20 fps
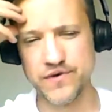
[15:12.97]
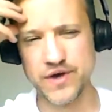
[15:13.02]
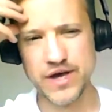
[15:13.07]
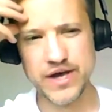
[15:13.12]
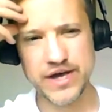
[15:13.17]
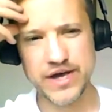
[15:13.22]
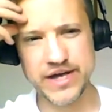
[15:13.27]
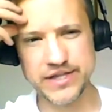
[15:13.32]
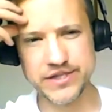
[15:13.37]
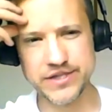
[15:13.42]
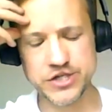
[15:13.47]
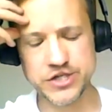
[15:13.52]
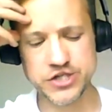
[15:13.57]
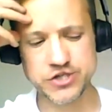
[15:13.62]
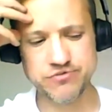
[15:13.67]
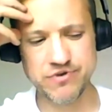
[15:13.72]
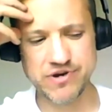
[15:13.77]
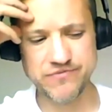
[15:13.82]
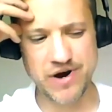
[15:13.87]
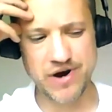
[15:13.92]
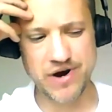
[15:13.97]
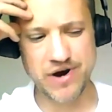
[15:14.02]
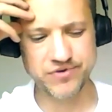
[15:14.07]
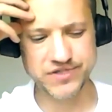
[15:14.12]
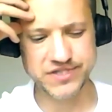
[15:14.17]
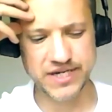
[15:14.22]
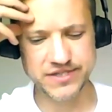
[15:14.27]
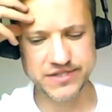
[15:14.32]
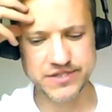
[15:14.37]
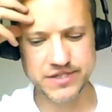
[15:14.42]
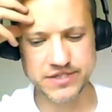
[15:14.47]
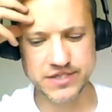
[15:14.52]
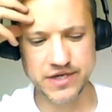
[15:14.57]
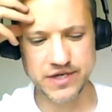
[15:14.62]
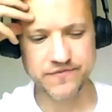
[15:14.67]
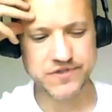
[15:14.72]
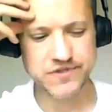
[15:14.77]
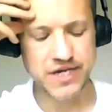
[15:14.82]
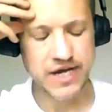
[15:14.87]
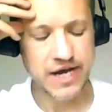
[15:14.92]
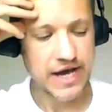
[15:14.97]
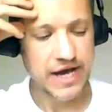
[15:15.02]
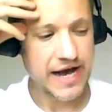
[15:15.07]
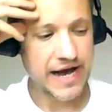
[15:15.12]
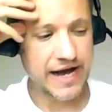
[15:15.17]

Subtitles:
of industry representatives.